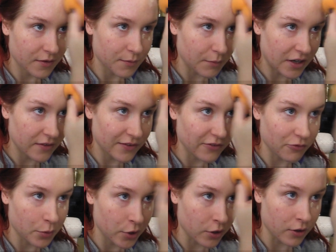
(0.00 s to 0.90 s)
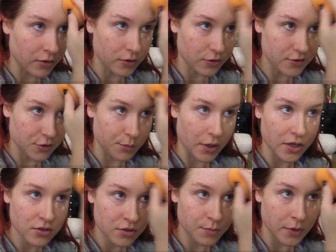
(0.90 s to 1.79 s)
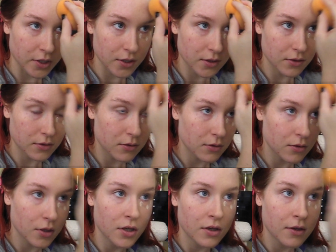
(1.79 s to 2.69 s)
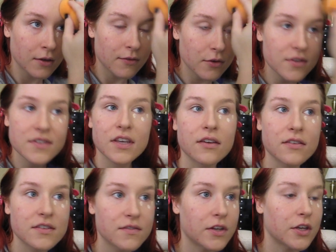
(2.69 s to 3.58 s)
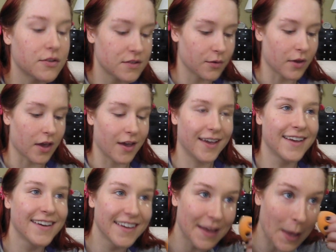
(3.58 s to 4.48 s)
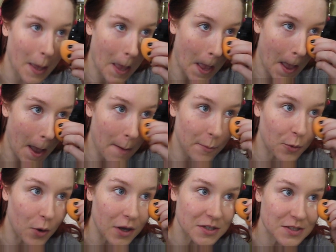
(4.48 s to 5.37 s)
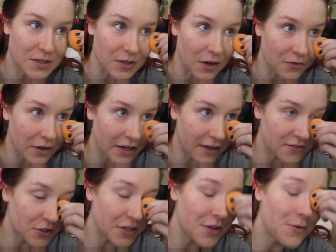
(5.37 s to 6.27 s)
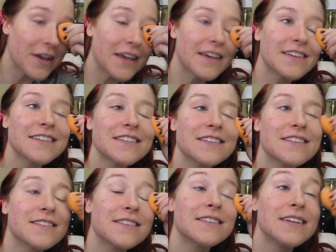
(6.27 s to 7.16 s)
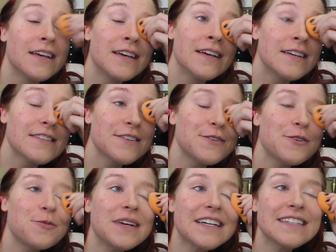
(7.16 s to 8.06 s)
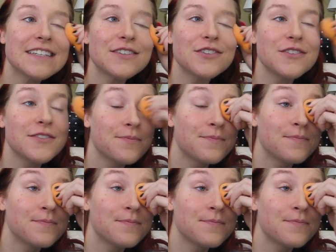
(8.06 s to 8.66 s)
Might have even put on a little too much, but for the sake of this video, it's okay. I'm gonna wash this off right after anyway. So no big deal.